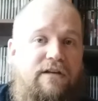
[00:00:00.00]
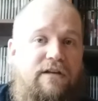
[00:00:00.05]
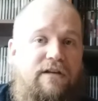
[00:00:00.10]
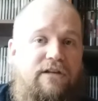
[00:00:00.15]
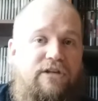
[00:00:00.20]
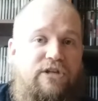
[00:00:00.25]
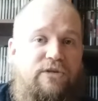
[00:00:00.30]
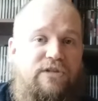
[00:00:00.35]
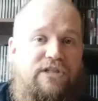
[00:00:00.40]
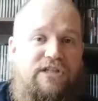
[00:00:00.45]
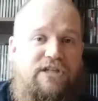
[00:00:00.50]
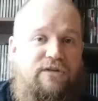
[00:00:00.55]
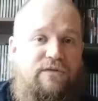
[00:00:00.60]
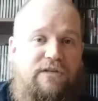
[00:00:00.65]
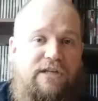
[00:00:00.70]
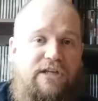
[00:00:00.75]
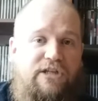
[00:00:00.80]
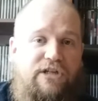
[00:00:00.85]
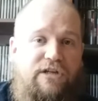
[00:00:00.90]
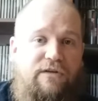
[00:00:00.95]
do do
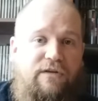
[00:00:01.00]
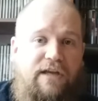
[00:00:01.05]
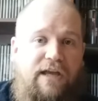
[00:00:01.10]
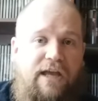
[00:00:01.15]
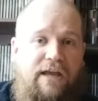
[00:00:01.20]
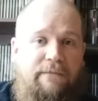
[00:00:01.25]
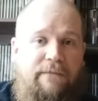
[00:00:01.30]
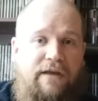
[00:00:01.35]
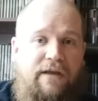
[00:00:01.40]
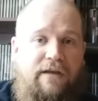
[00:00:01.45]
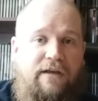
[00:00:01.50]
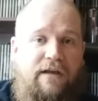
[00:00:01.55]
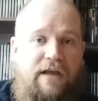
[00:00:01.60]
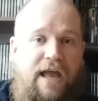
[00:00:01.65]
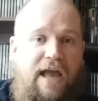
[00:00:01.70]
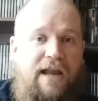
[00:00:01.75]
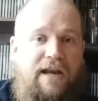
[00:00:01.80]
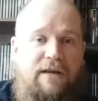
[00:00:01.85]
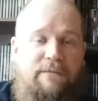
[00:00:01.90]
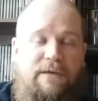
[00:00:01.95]
digital gaming,
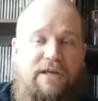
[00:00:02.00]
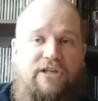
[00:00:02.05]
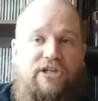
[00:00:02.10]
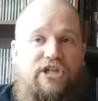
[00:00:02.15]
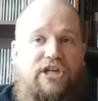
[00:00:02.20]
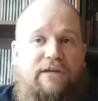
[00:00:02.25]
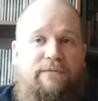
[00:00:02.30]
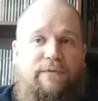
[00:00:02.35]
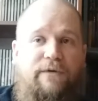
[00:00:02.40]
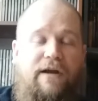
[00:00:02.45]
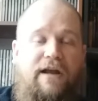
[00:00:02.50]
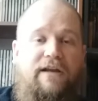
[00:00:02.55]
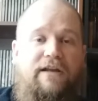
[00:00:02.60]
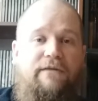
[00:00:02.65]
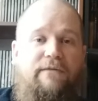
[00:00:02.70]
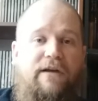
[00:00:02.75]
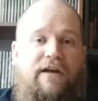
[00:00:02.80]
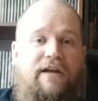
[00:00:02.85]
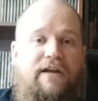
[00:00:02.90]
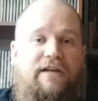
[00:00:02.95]
and it'd be cheaper
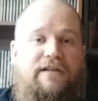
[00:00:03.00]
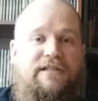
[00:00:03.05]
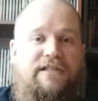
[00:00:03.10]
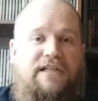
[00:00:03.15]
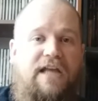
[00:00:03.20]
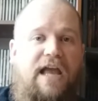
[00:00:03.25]
anyways,